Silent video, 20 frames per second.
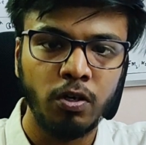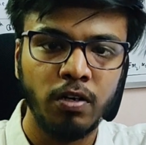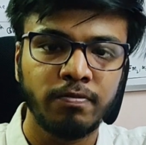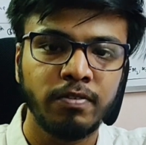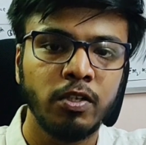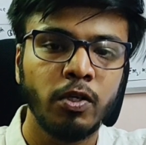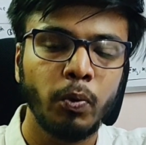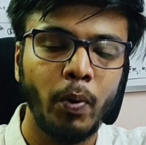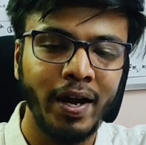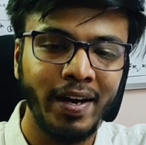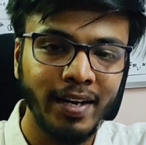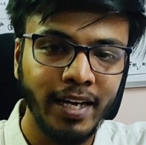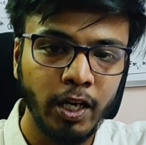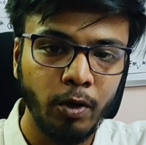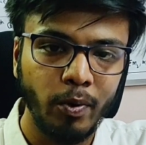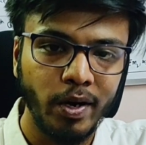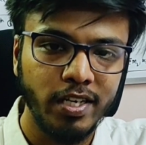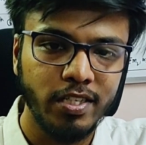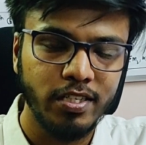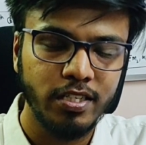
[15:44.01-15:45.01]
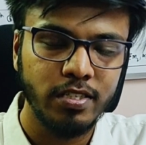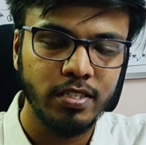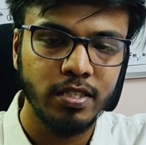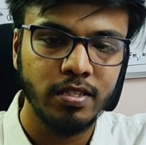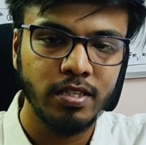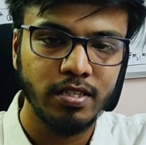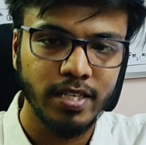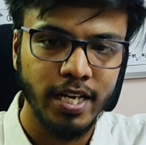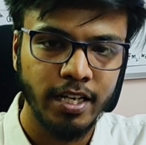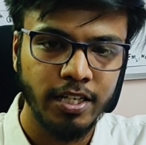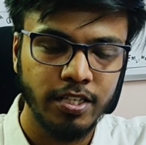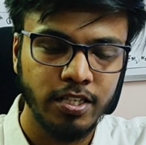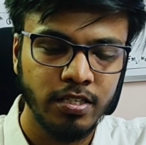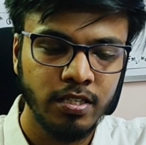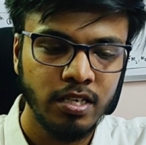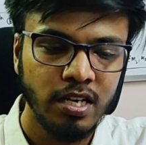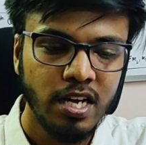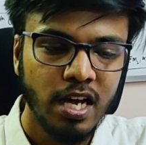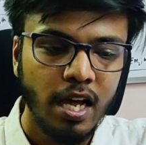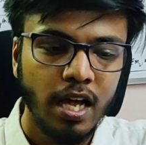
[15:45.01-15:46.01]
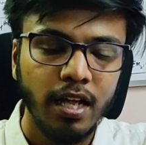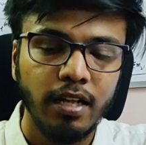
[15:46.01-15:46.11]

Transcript: out of the 20 questions in the section.